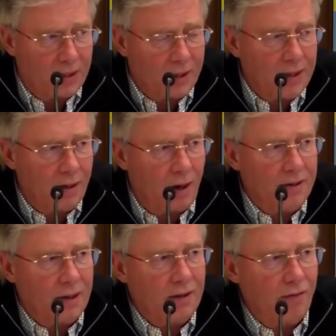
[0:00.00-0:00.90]
in the
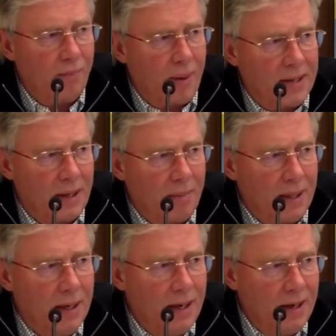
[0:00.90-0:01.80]
context of a pandemic?
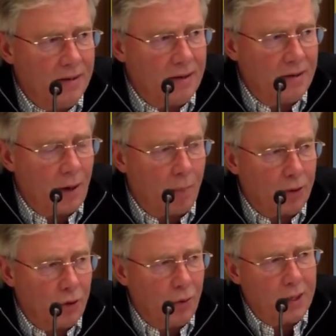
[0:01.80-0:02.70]
Is this an
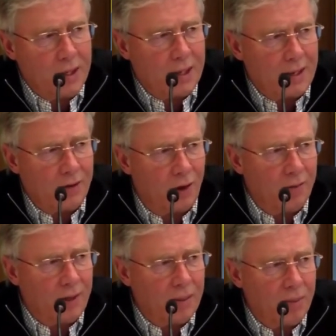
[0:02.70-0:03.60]
opportunity that's
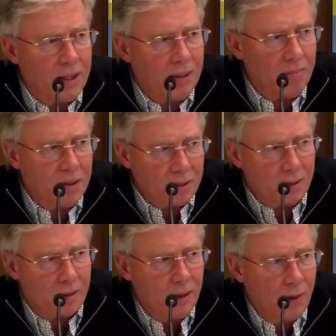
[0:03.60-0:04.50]
already being missed?
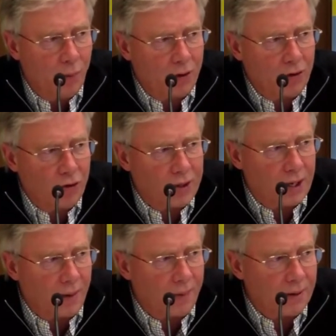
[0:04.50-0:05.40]
What is your take
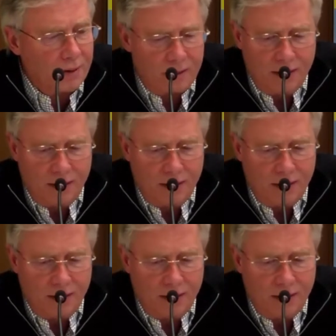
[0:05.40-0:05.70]
on this?